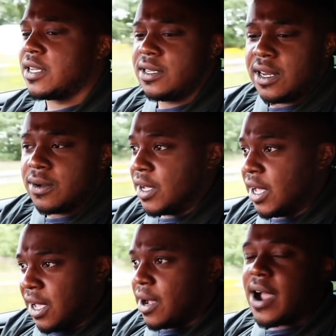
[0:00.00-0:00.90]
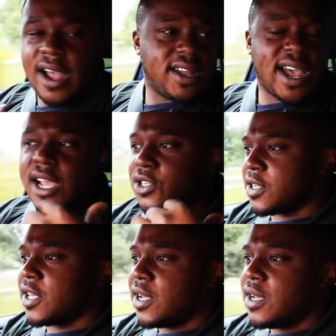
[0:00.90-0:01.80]
You know, I
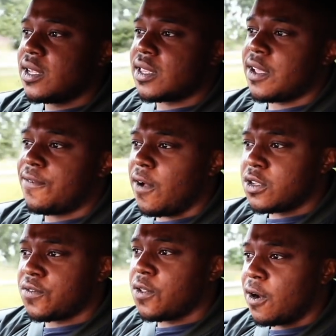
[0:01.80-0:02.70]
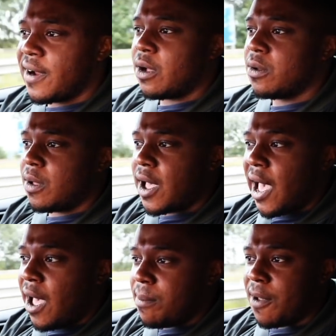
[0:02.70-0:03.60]
took the false floor out
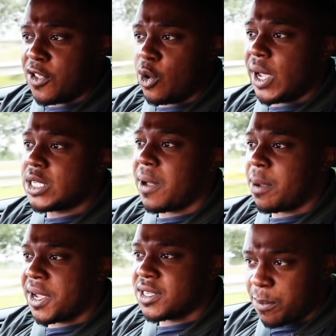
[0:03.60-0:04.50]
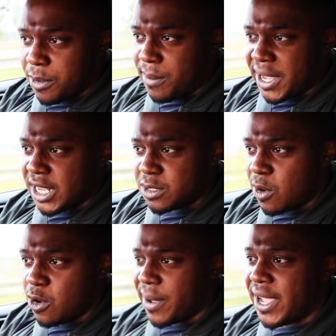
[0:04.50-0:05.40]
a few weeks back because I put my kid's
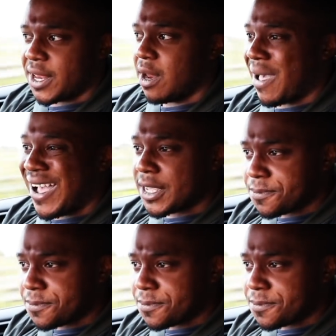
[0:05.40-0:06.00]
motorbike in the back.